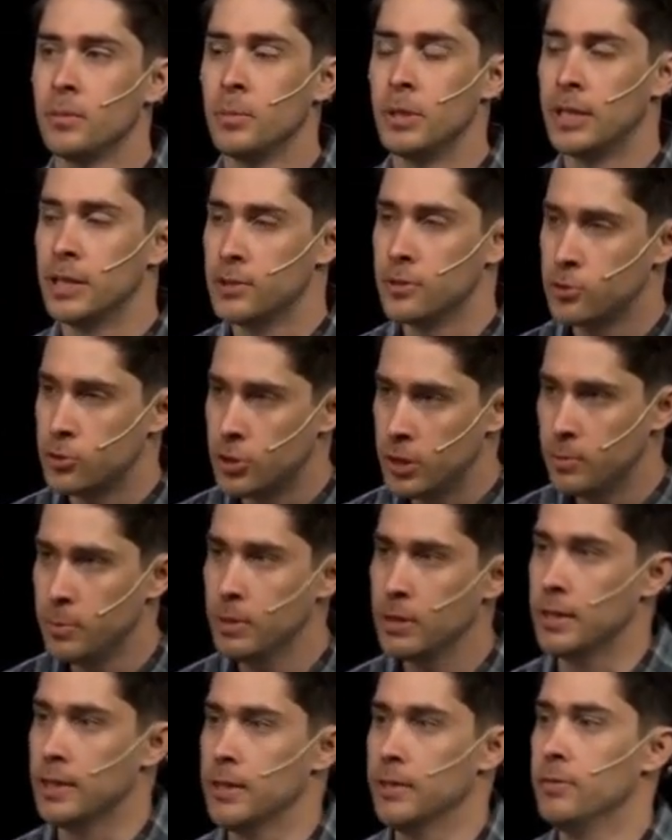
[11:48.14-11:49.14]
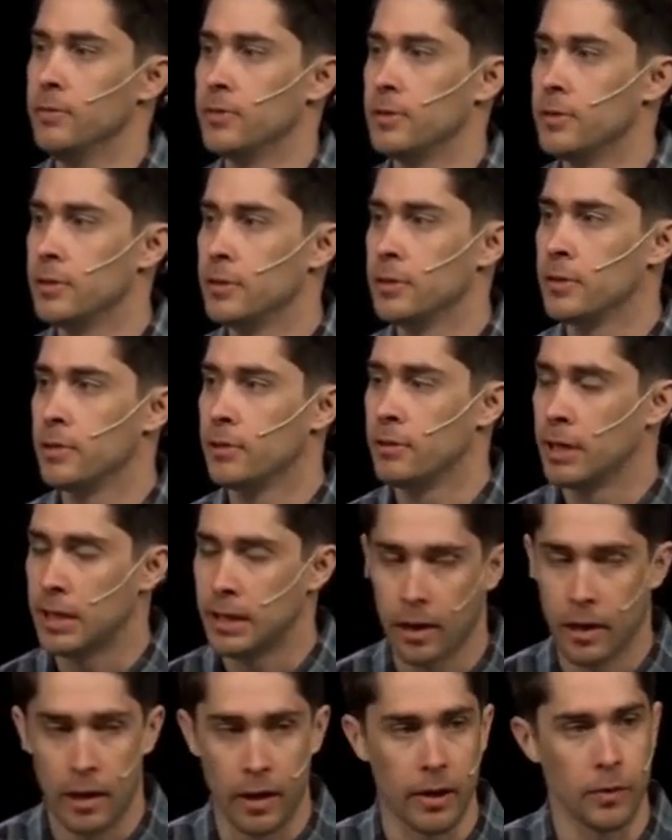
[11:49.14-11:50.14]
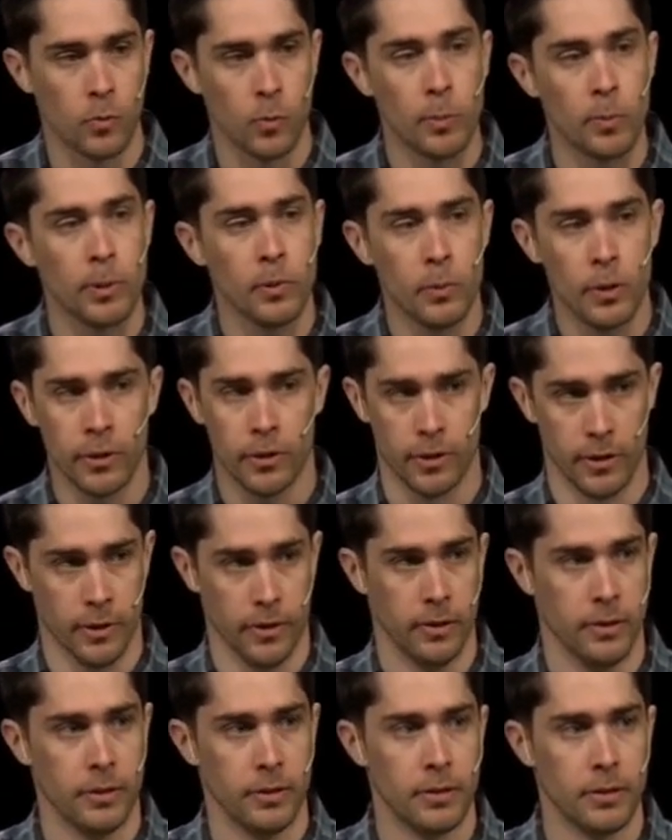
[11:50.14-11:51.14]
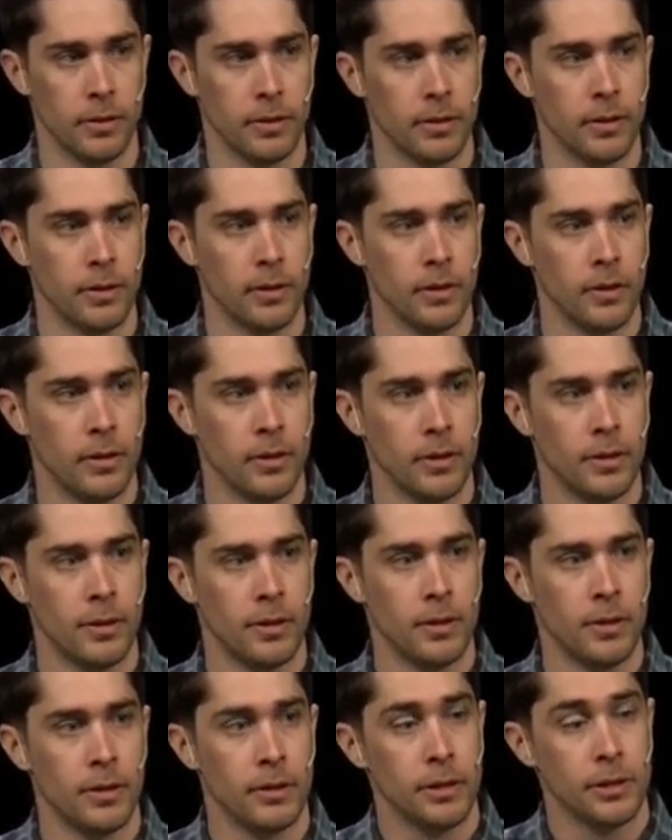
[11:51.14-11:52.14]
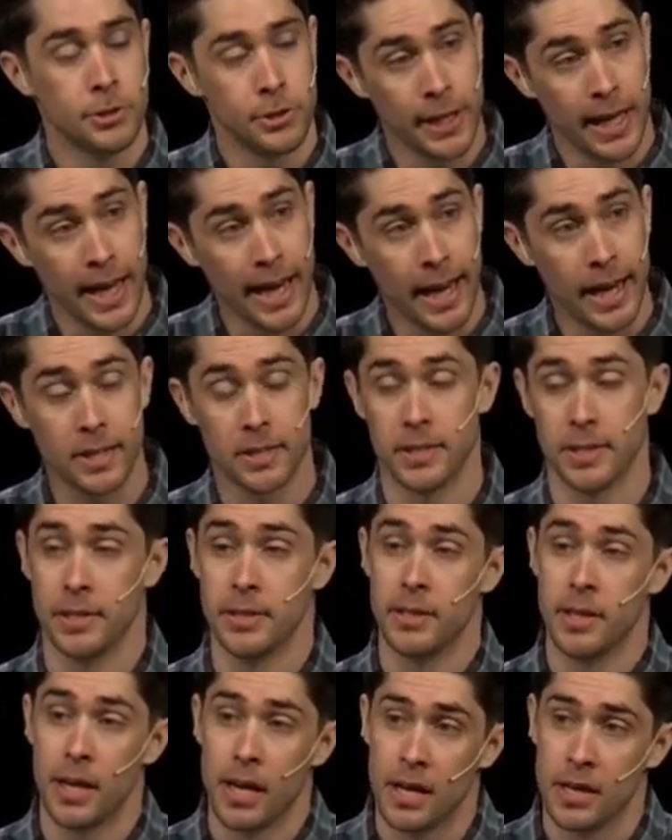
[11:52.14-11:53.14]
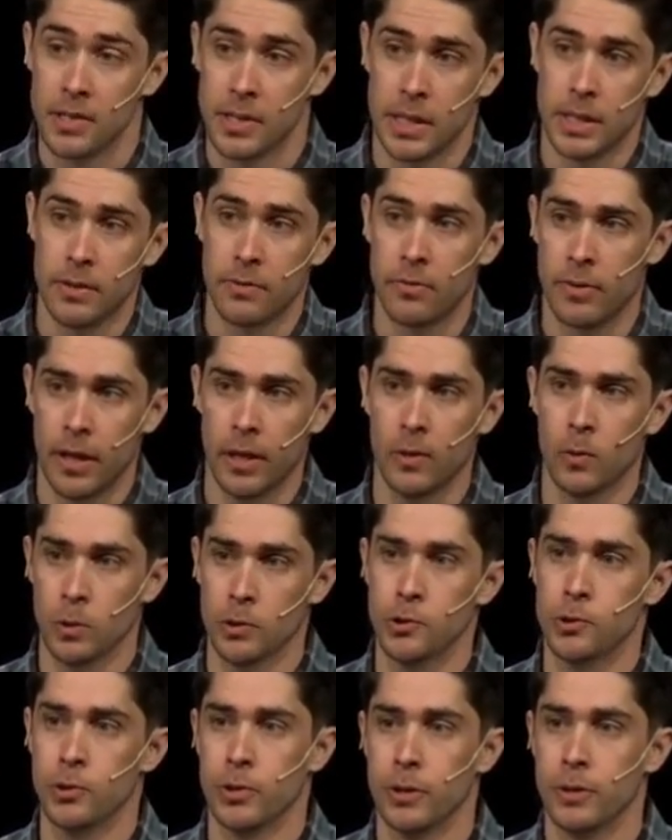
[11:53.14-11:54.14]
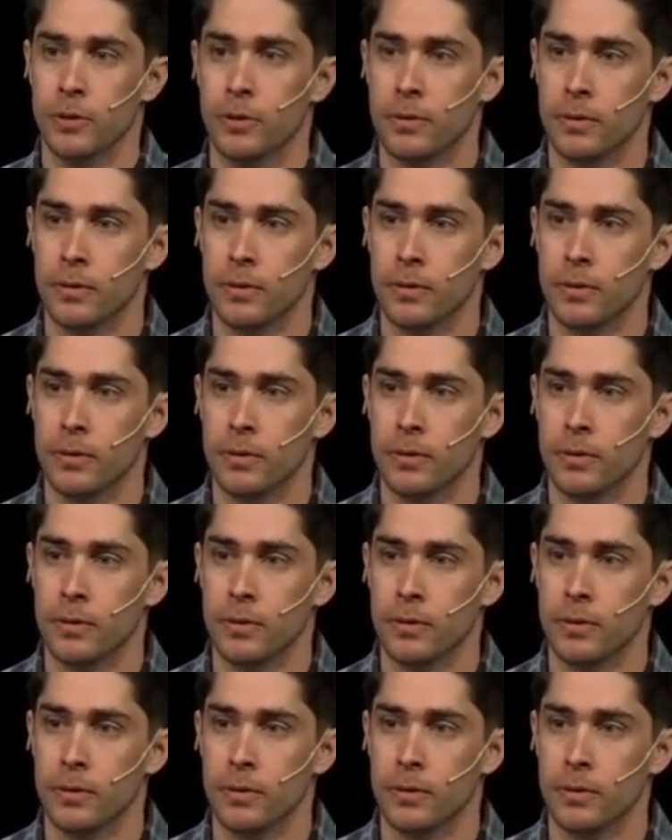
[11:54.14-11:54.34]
because she believed that God would be with her. And she acted as if that were true.